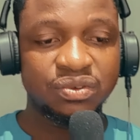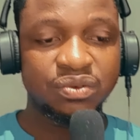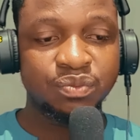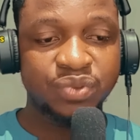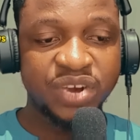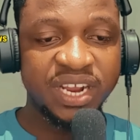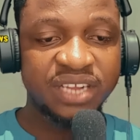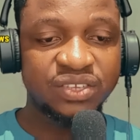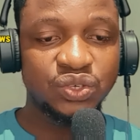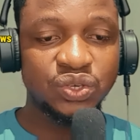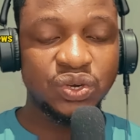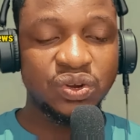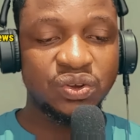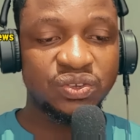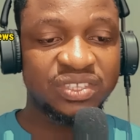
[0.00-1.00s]
bring it to your
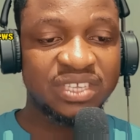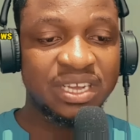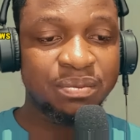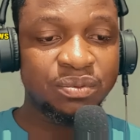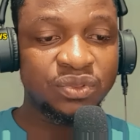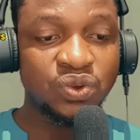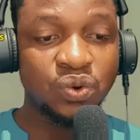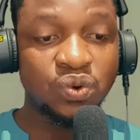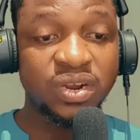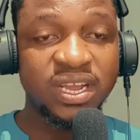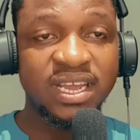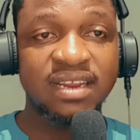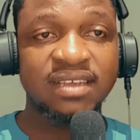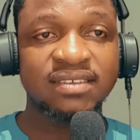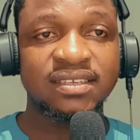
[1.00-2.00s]
doorstep, though
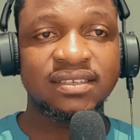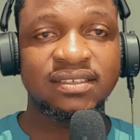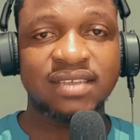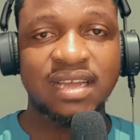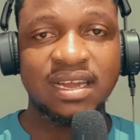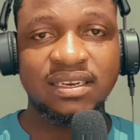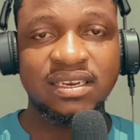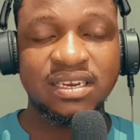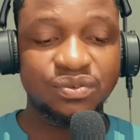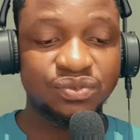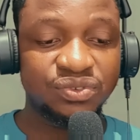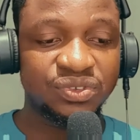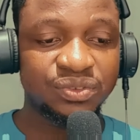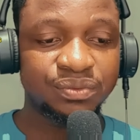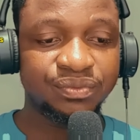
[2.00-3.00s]
it is a sad
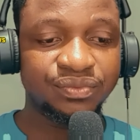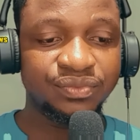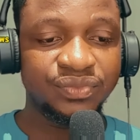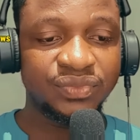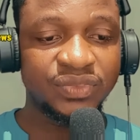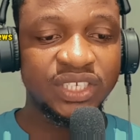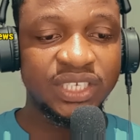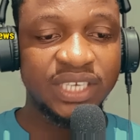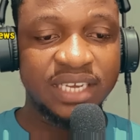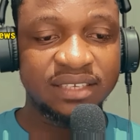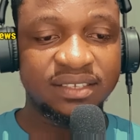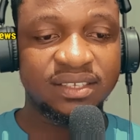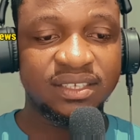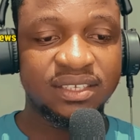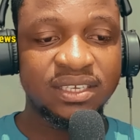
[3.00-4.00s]
news.
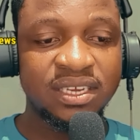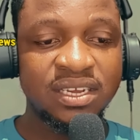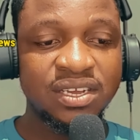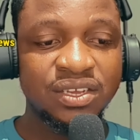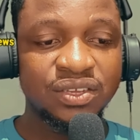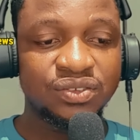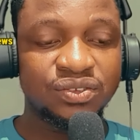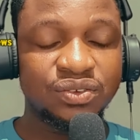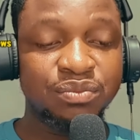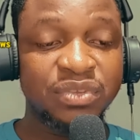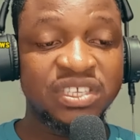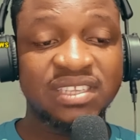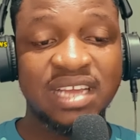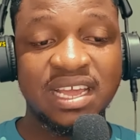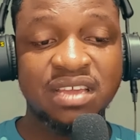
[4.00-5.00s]
Yes, so
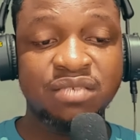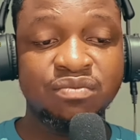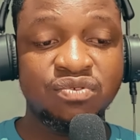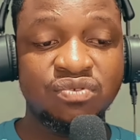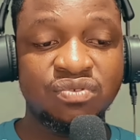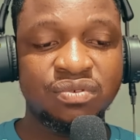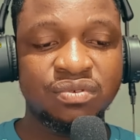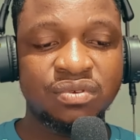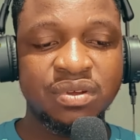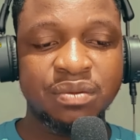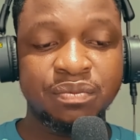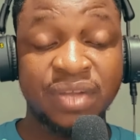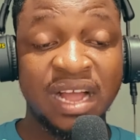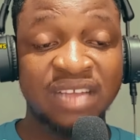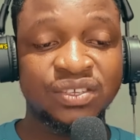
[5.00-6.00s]
Mr. Ibu
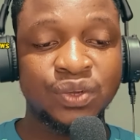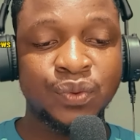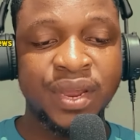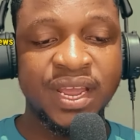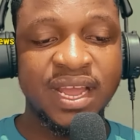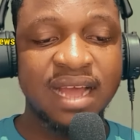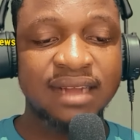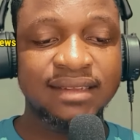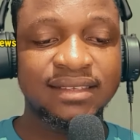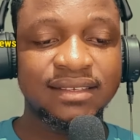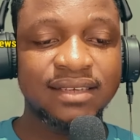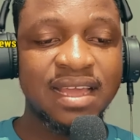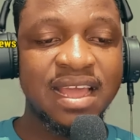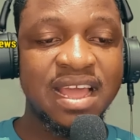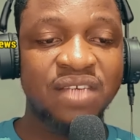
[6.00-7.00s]
passed away at
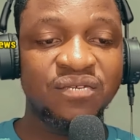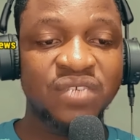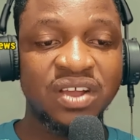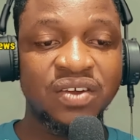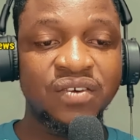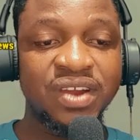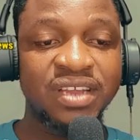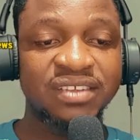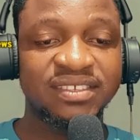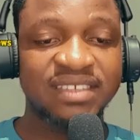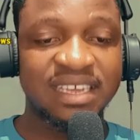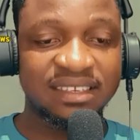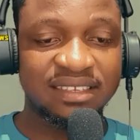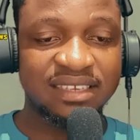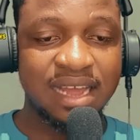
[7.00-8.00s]
Evergreen
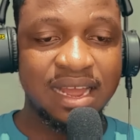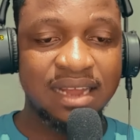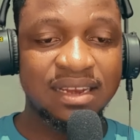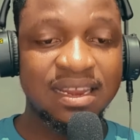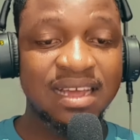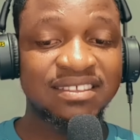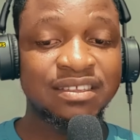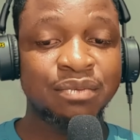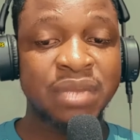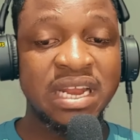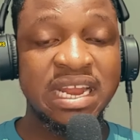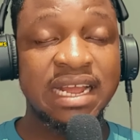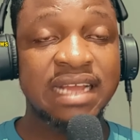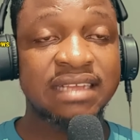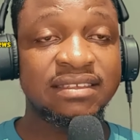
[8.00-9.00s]
Center. That's
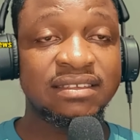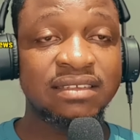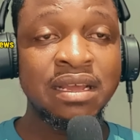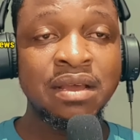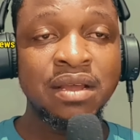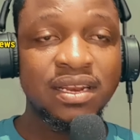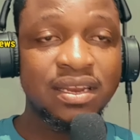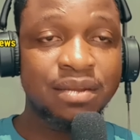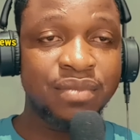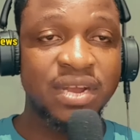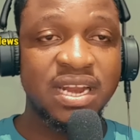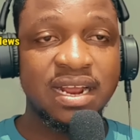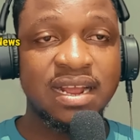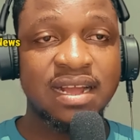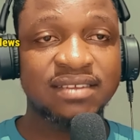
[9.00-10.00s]
the
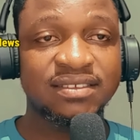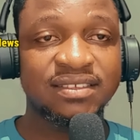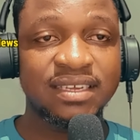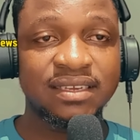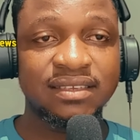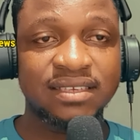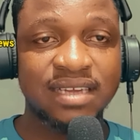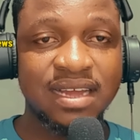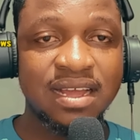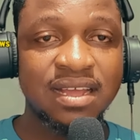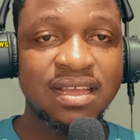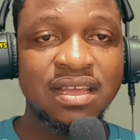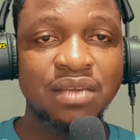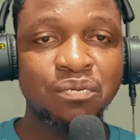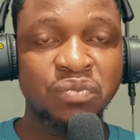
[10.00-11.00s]
medical center
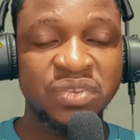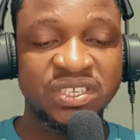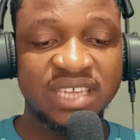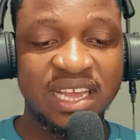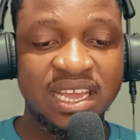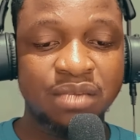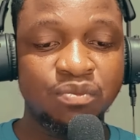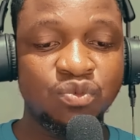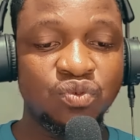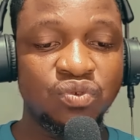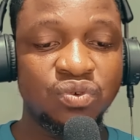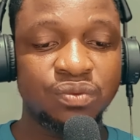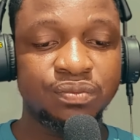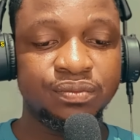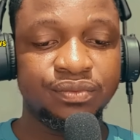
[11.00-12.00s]
Mr. Ibu
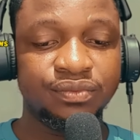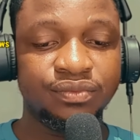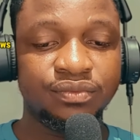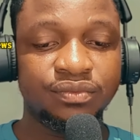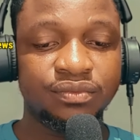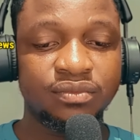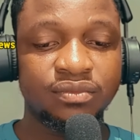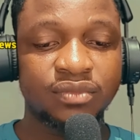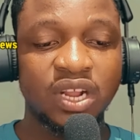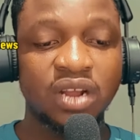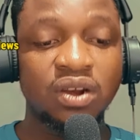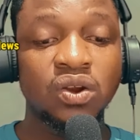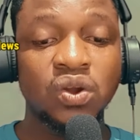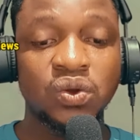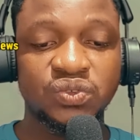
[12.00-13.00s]

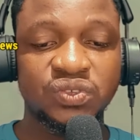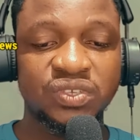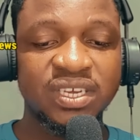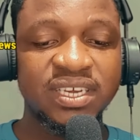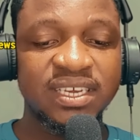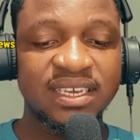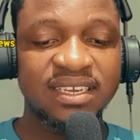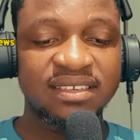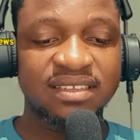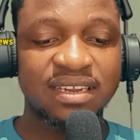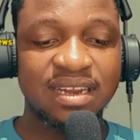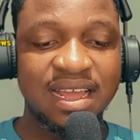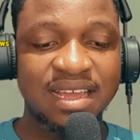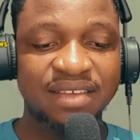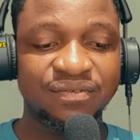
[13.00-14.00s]
lost his
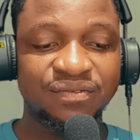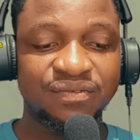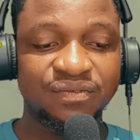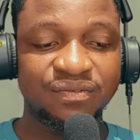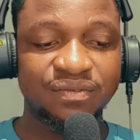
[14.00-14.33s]
life.